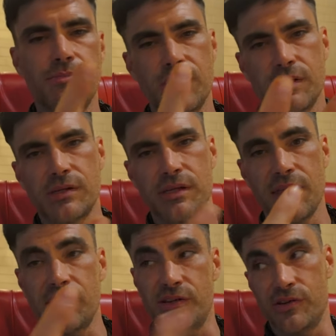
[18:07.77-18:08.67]
because the
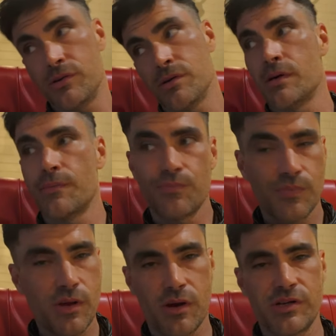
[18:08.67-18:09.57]
other two, you
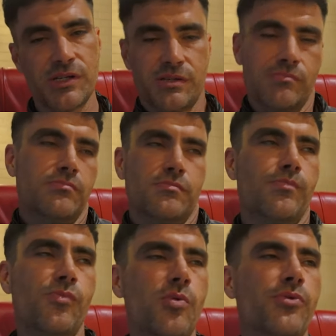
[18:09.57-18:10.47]
know, are just
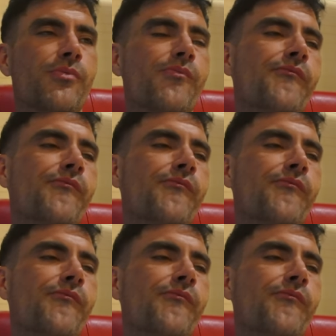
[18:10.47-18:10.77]
normal.